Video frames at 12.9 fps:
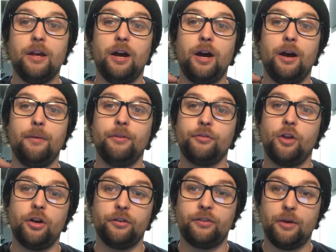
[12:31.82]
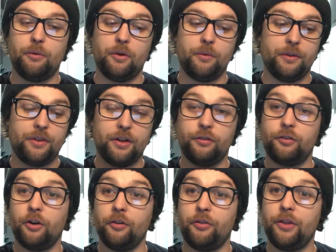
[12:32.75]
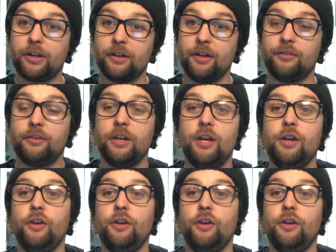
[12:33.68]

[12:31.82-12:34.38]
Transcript: as long as they were within a certain thickness.